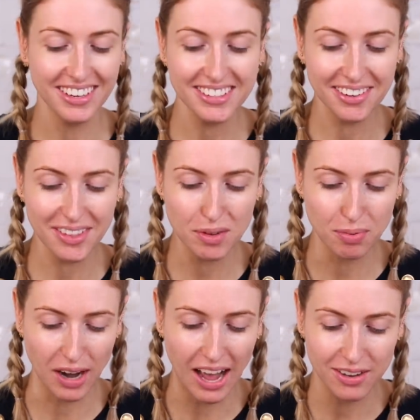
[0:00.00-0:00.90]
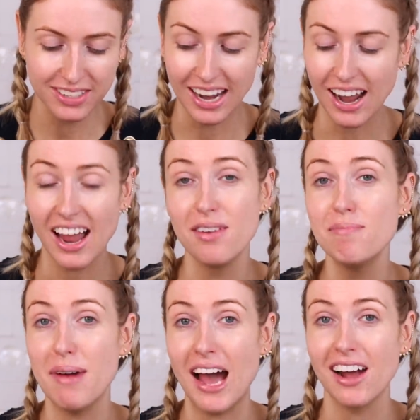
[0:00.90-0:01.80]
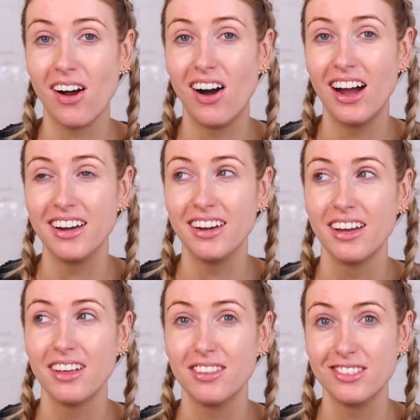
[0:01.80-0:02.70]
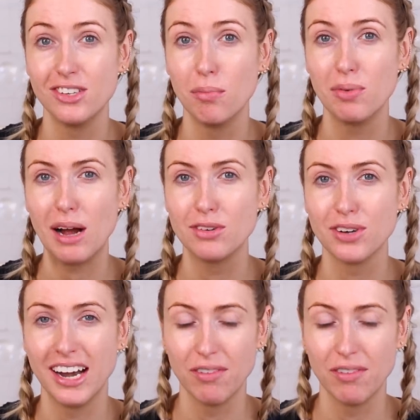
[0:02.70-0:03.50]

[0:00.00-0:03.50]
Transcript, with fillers: let's start with the brows, and I am back on the soap brow drain,